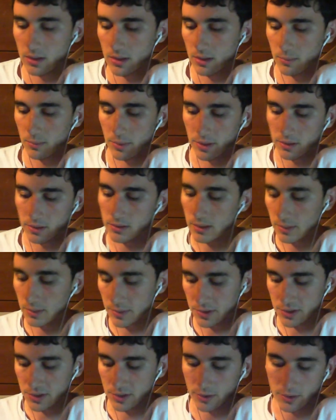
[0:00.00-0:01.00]
but I
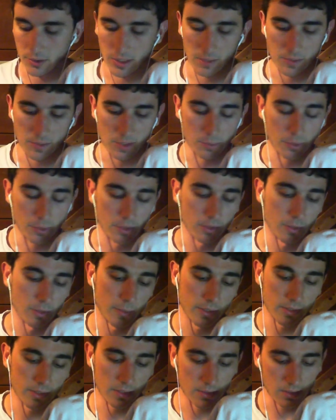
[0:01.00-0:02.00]
mean, Shiro Games is pretty good
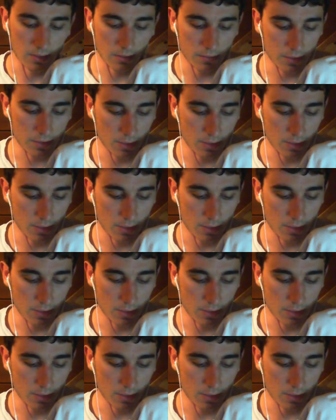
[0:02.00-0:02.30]
about that stuff.